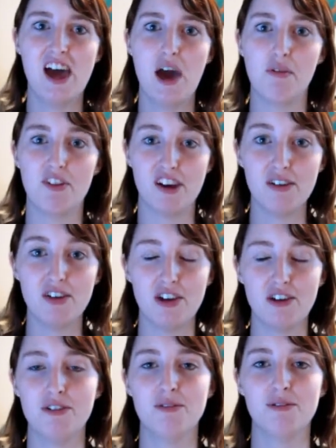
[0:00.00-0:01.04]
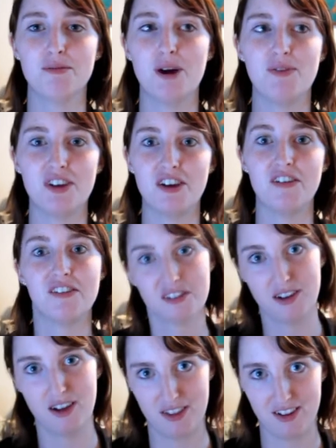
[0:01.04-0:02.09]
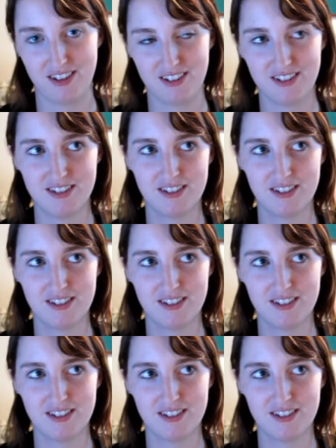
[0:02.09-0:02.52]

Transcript: And without you, my videos are nothing.